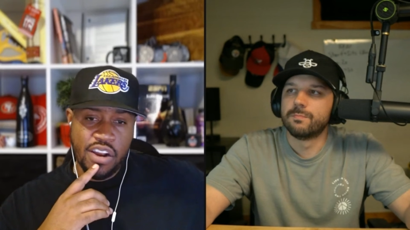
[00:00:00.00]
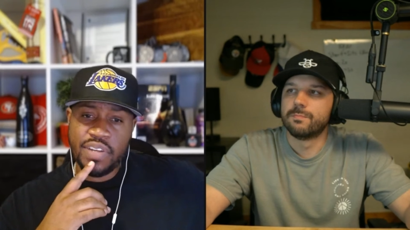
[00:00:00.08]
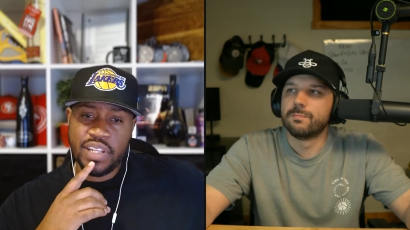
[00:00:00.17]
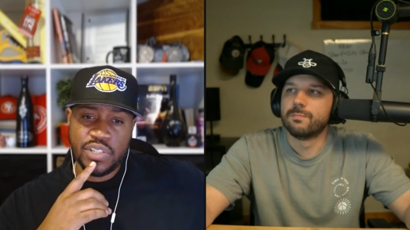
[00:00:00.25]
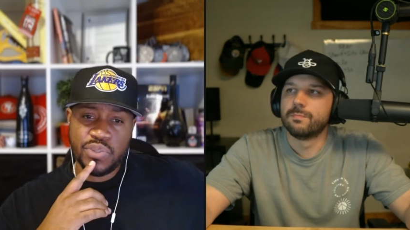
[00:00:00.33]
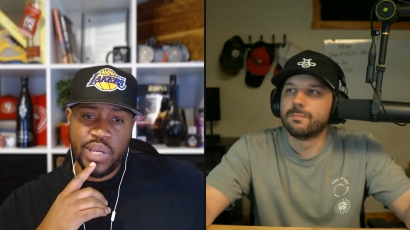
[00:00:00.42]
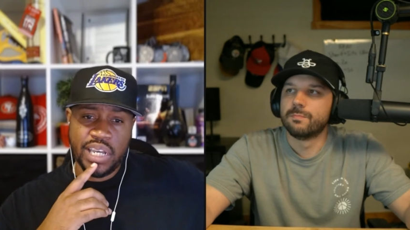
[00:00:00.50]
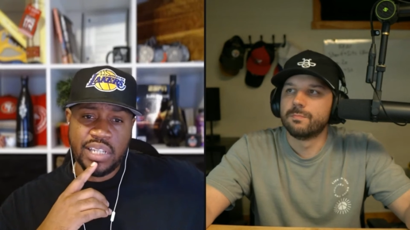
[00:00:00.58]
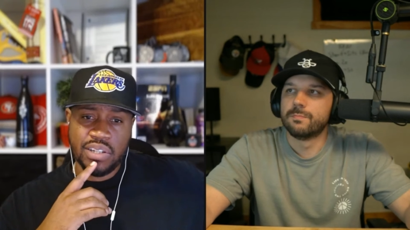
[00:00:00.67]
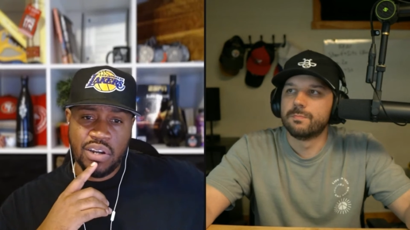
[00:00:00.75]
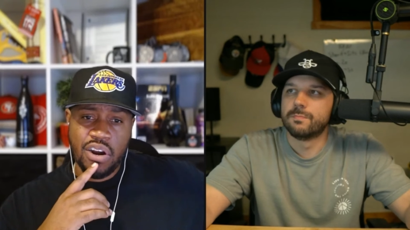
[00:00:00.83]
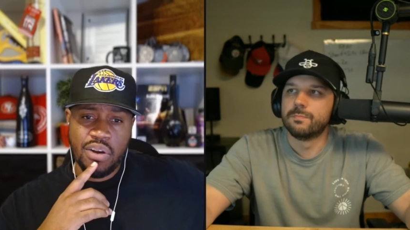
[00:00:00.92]
Speaker 1: Irving this week
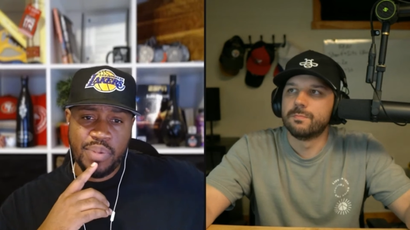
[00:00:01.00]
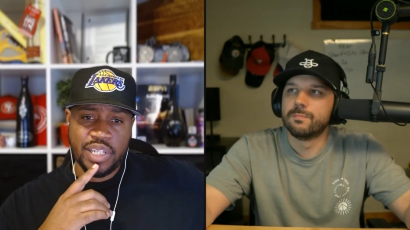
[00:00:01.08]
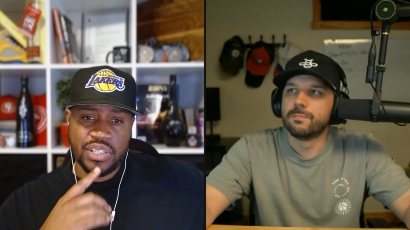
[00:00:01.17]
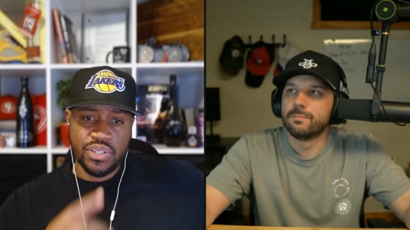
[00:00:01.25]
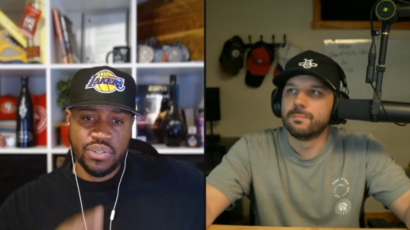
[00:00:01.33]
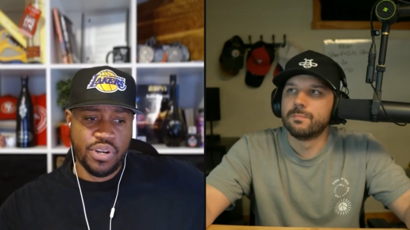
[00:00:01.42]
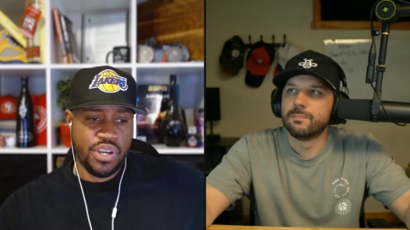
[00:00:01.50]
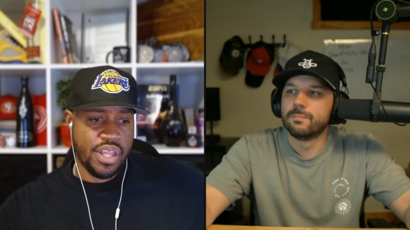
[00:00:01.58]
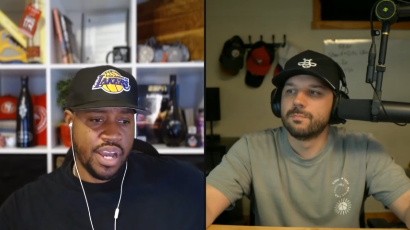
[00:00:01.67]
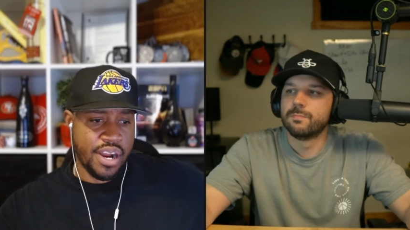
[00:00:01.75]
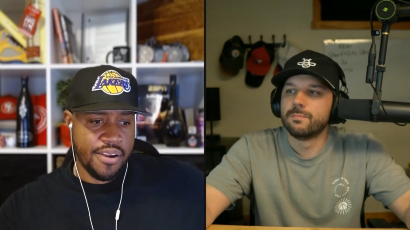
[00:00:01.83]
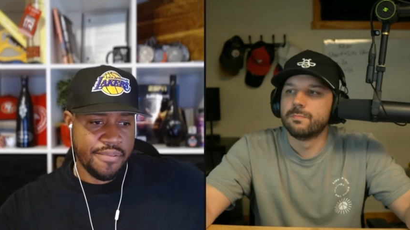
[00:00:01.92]
is a RB2. Are
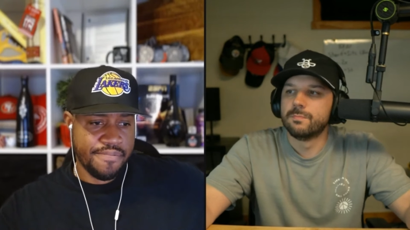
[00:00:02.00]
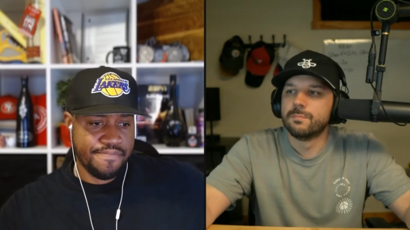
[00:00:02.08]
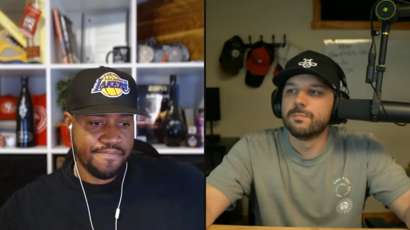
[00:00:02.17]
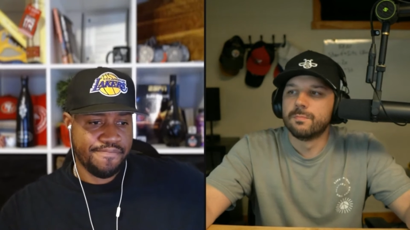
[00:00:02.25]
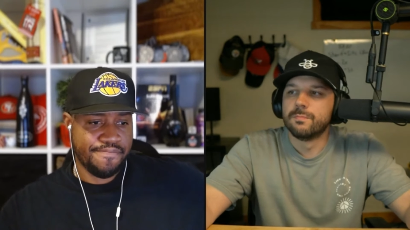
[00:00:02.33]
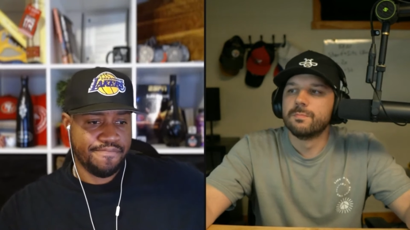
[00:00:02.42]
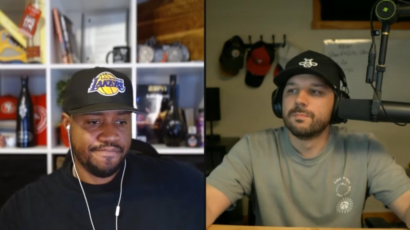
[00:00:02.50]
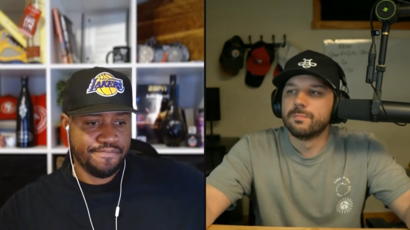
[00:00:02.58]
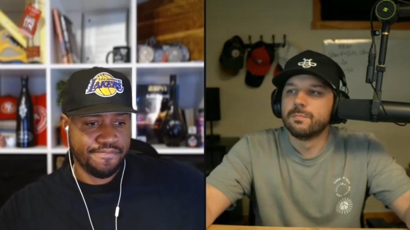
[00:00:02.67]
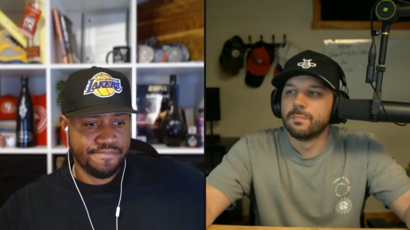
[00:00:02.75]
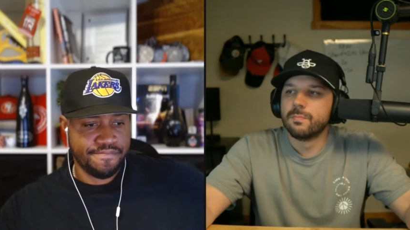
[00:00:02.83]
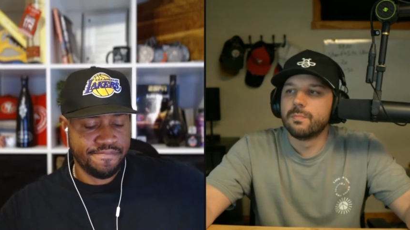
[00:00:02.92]
you there?
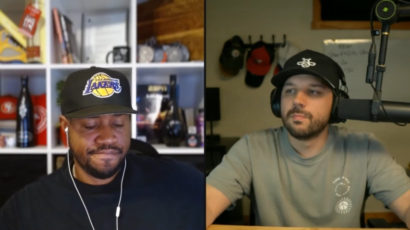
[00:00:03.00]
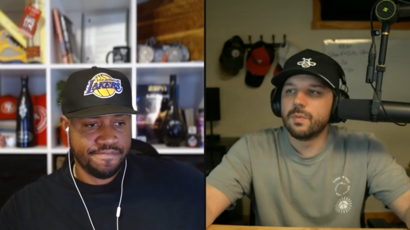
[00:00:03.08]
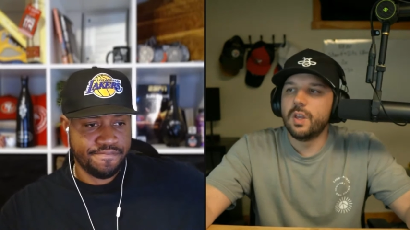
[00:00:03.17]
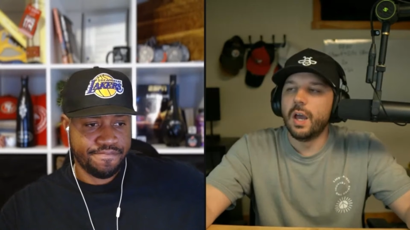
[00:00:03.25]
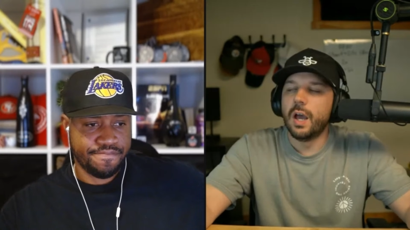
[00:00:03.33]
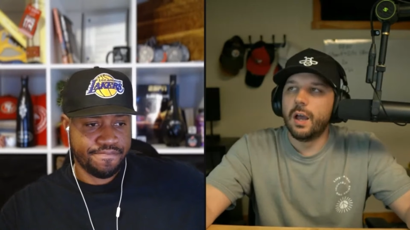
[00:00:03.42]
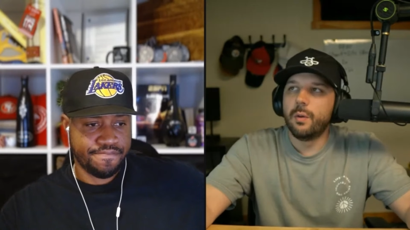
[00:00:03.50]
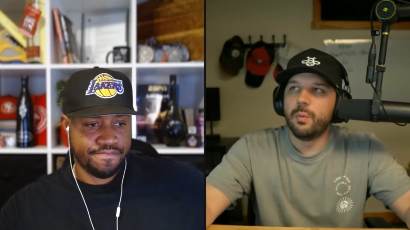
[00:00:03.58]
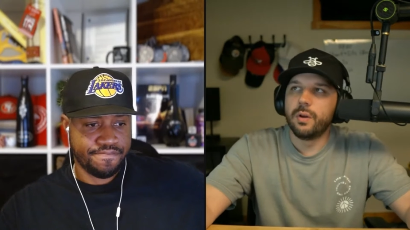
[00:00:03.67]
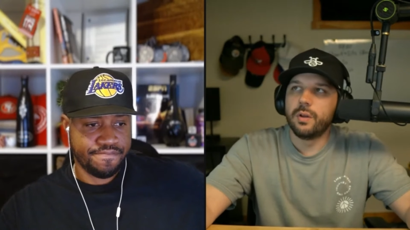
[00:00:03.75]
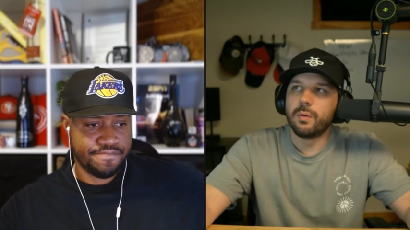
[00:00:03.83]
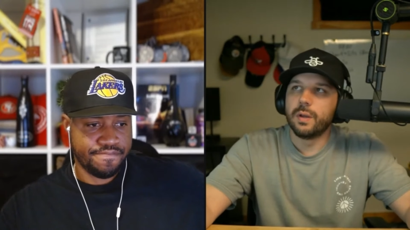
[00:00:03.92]
Speaker 2: Yeah, I would
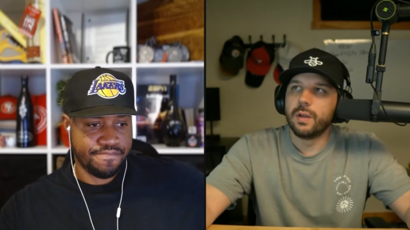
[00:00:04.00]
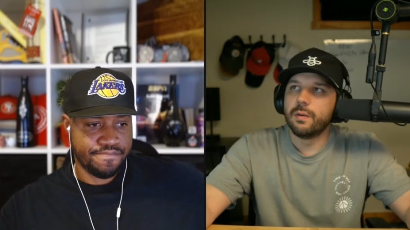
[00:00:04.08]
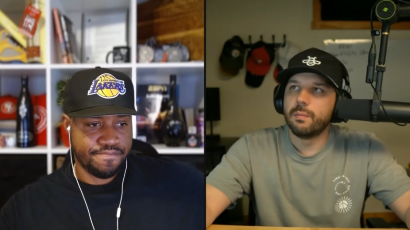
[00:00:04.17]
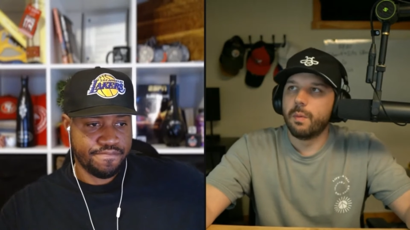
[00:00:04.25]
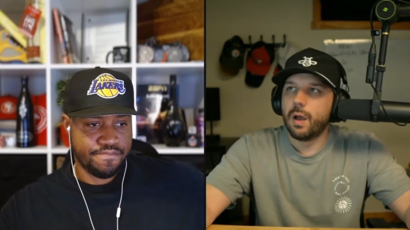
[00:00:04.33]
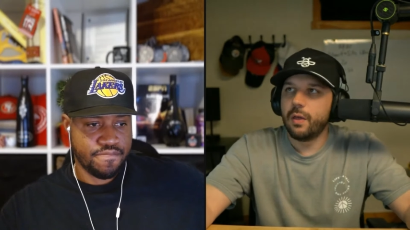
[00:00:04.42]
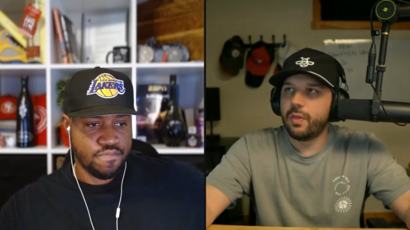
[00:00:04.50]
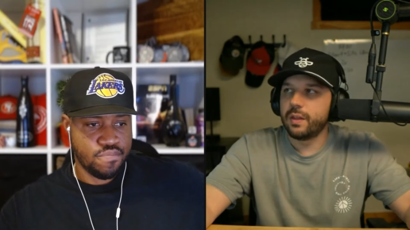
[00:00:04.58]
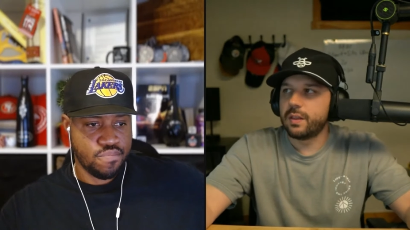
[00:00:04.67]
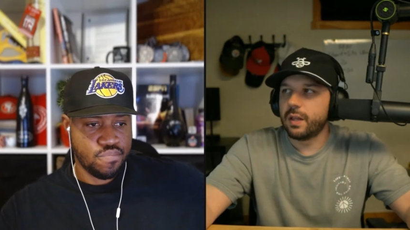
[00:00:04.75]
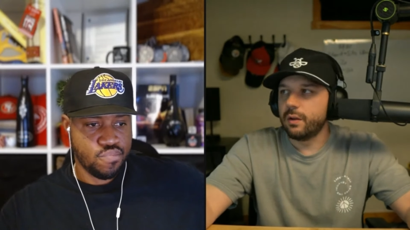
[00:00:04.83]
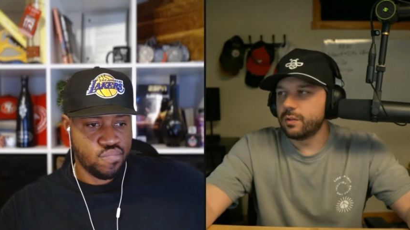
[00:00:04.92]
agree. I think that
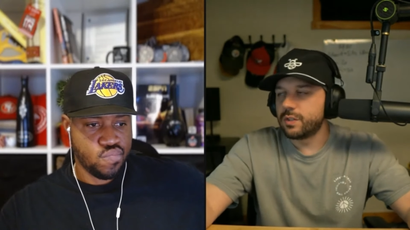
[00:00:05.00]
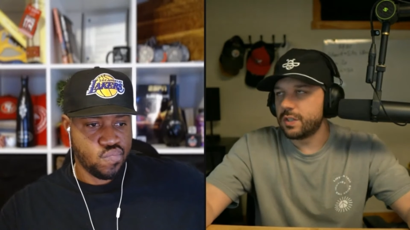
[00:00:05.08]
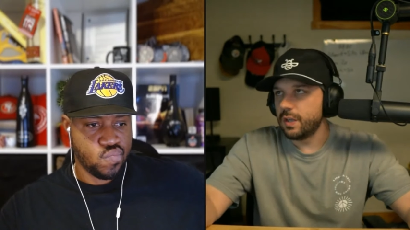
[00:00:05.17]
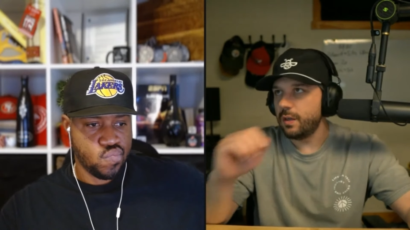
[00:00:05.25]
he'll see